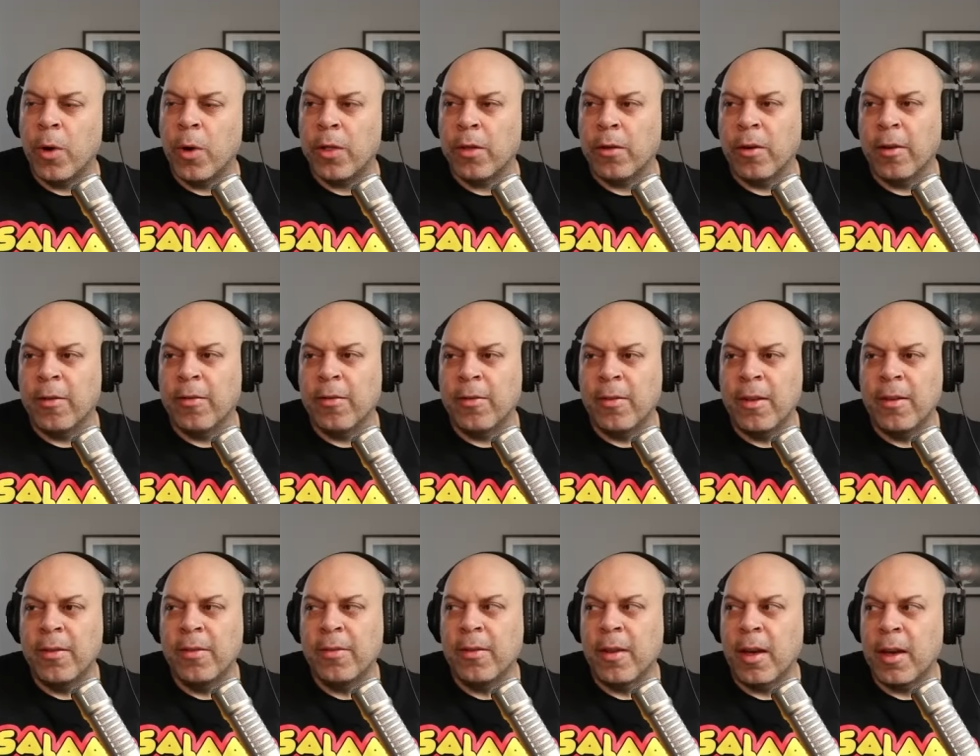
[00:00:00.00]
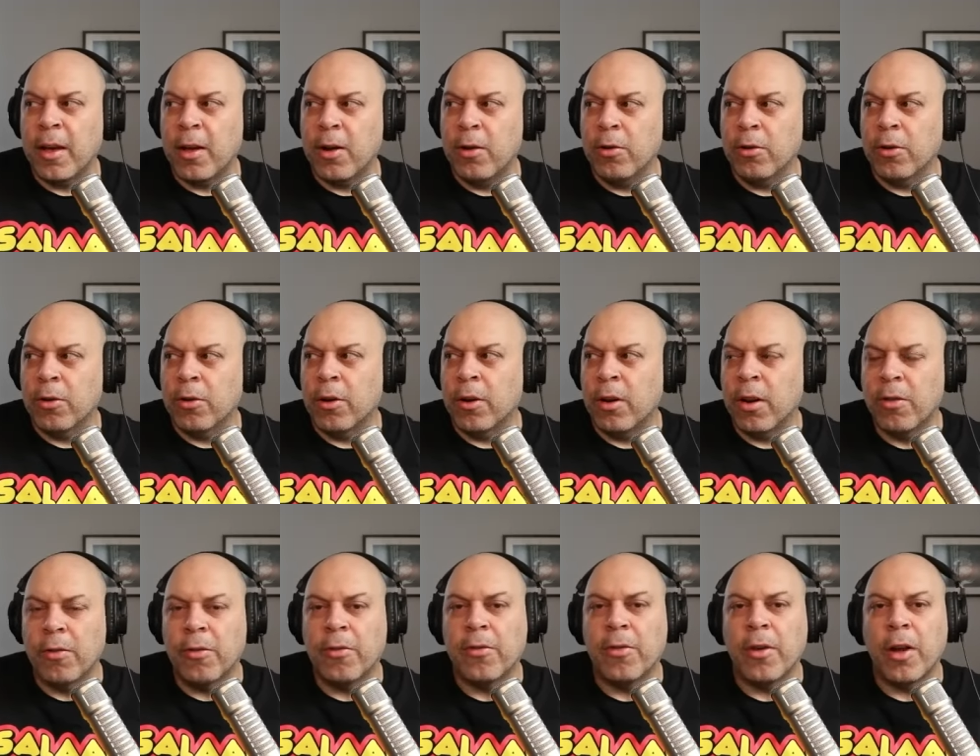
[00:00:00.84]
whether it's this cycle or
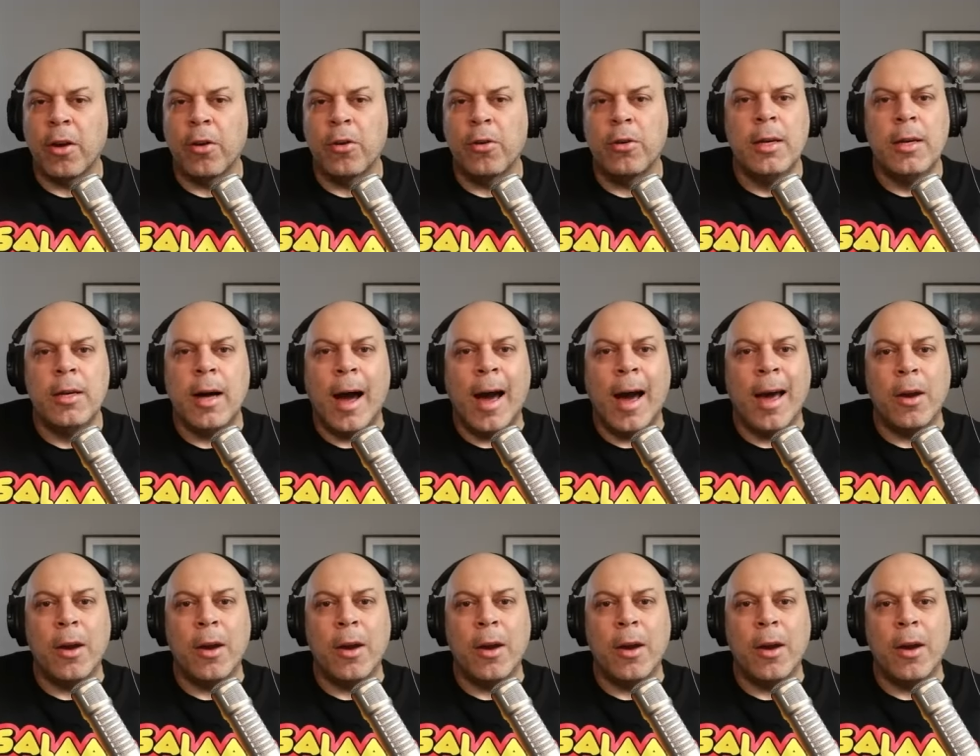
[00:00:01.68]
another cycle.